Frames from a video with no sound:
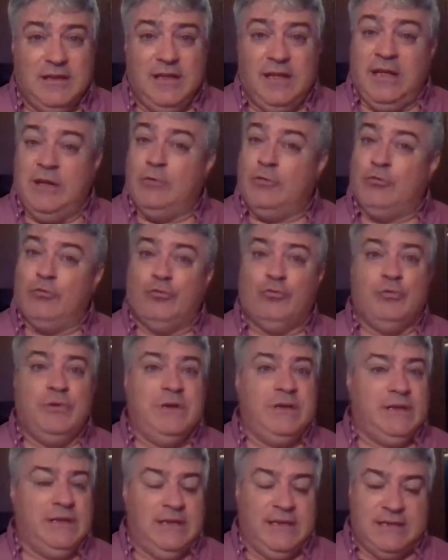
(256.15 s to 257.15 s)
It
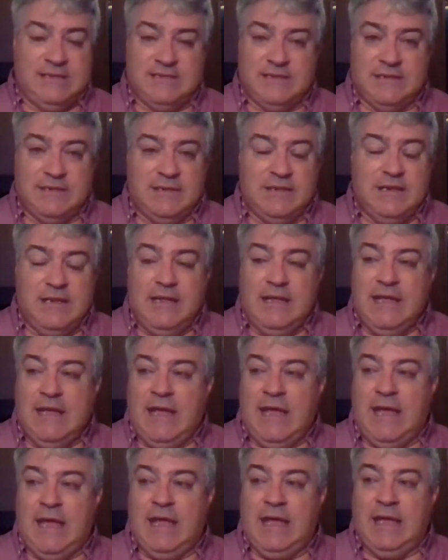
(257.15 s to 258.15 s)
really isn't.
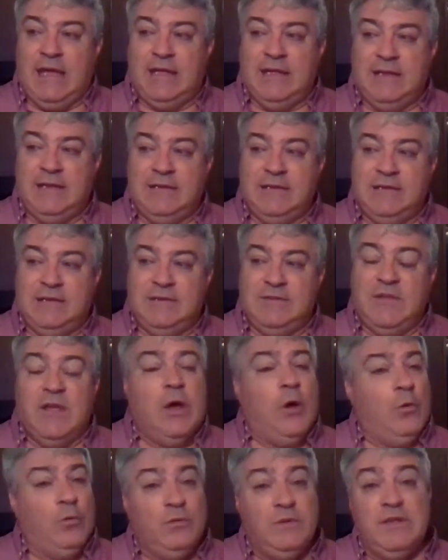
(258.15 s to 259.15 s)
And
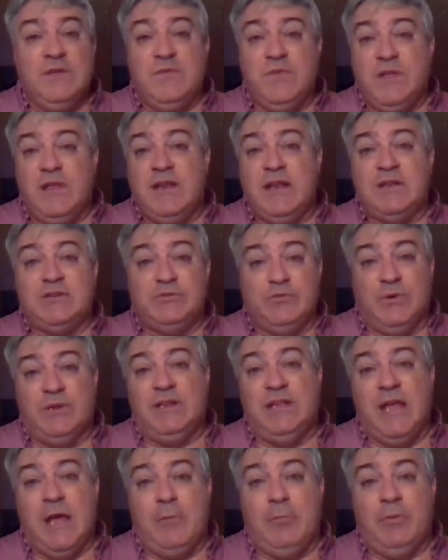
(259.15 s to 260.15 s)
the only thing that's
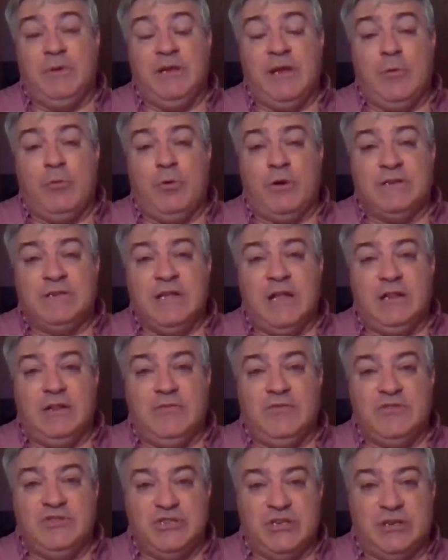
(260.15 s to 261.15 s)
really helping network
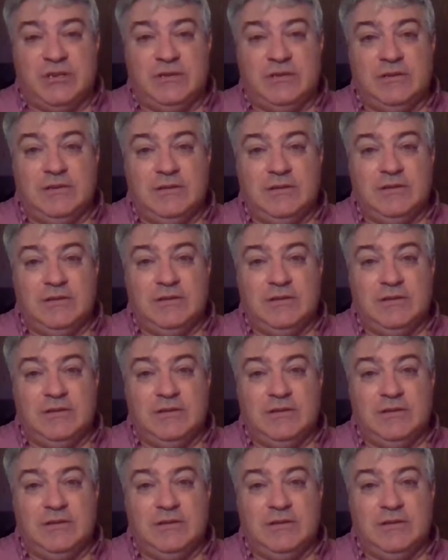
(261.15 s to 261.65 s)
television